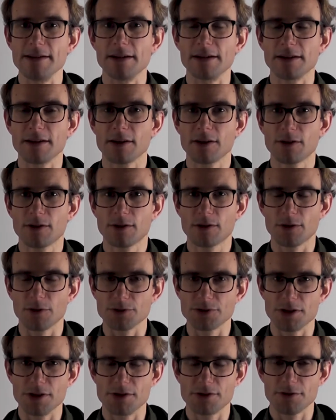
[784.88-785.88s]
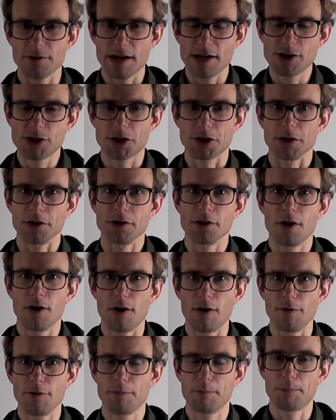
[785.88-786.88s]
the concentration
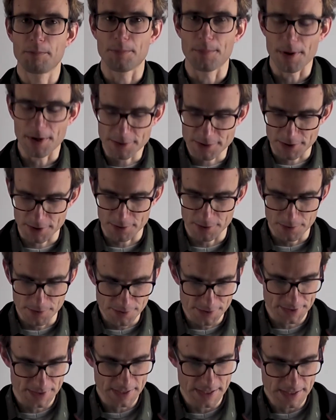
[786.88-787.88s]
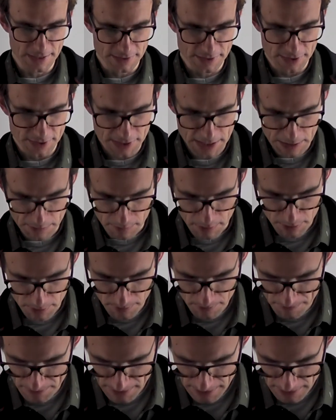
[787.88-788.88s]
of particles is 0.